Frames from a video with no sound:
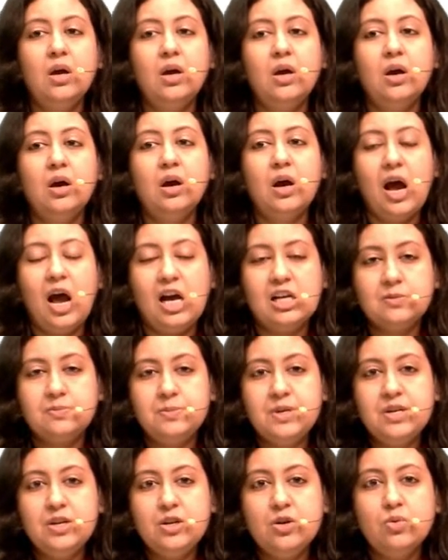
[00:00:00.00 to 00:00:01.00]
has
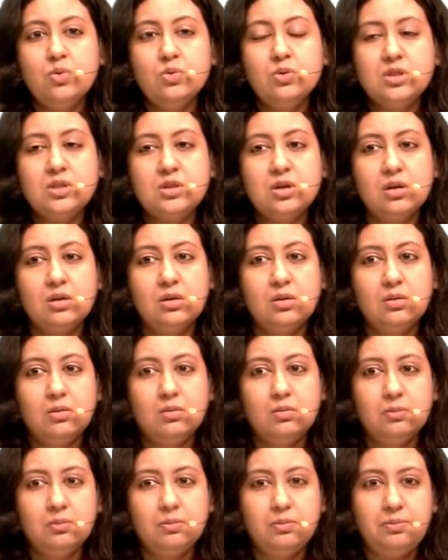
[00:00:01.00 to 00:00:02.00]
been used
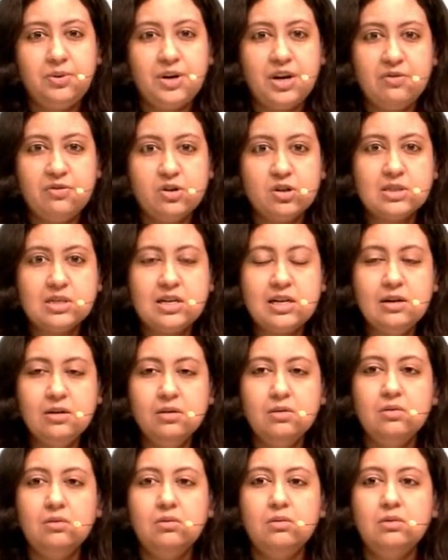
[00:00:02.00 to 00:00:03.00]
previously.
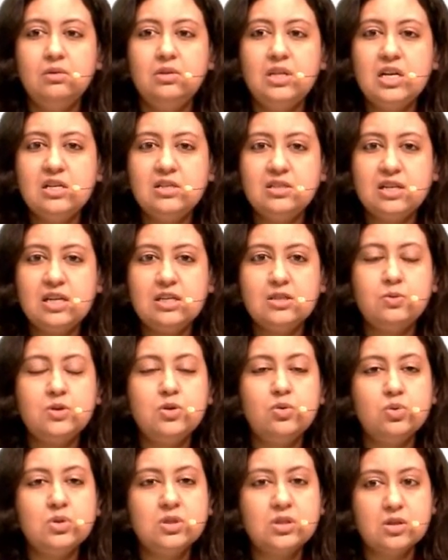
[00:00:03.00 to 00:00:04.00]
These days we
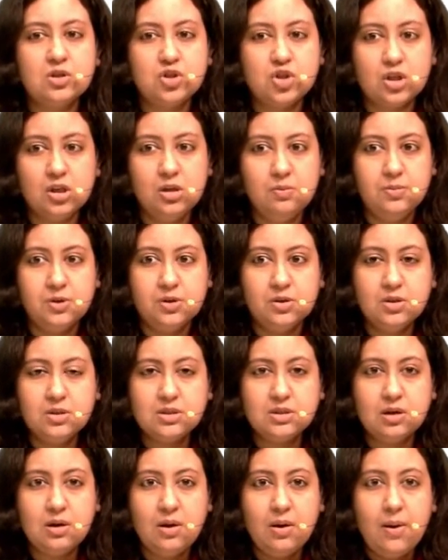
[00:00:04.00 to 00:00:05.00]
use surgical
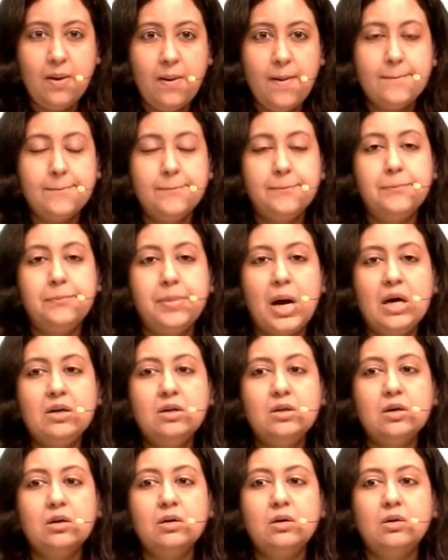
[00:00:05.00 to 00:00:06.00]
burrs, but
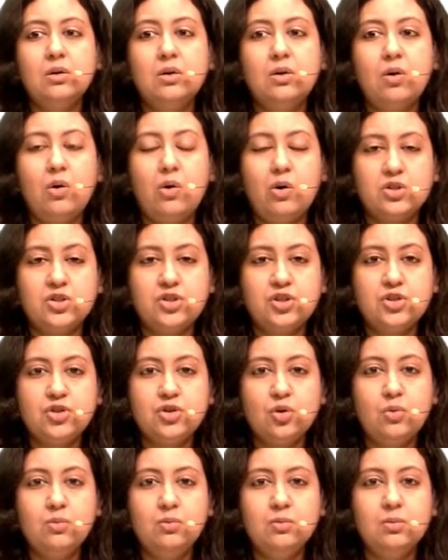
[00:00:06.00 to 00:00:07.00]

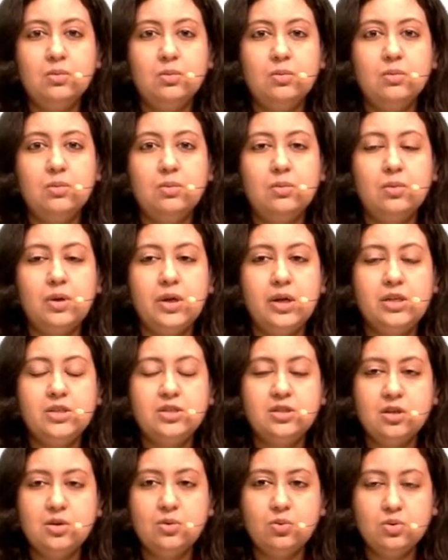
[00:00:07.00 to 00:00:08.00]
osteotome is
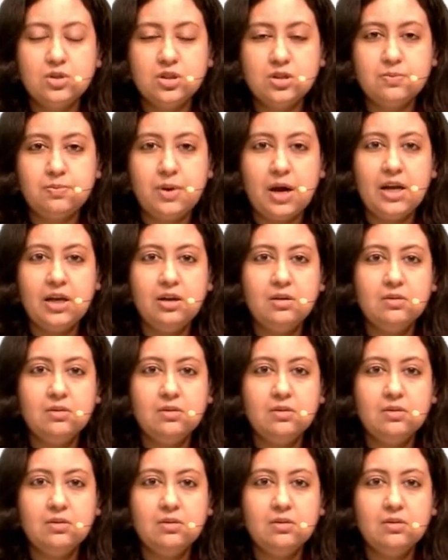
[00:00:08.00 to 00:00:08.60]
used by